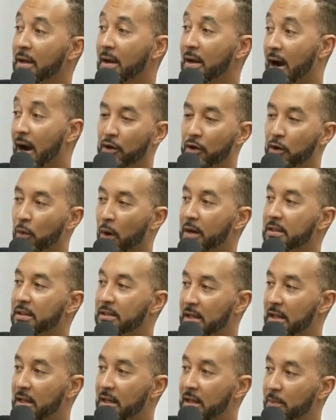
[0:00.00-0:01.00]
If you run a
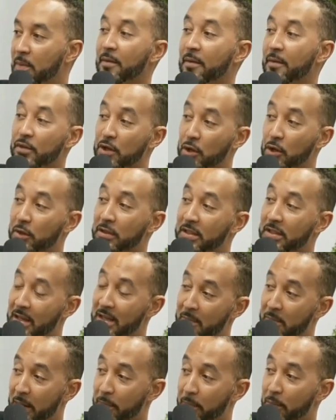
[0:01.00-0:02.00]
team, your
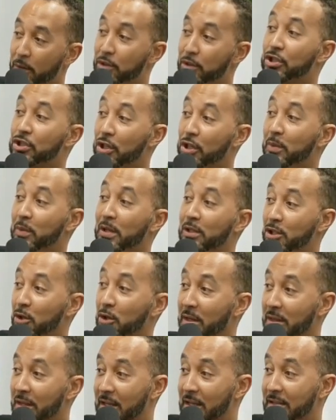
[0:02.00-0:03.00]
team members should be
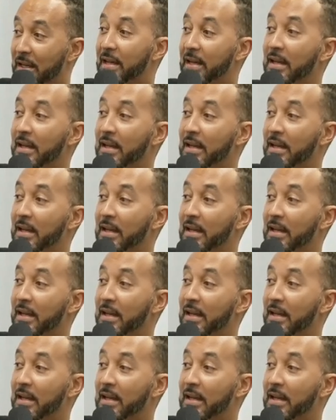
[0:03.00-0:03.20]
doing this,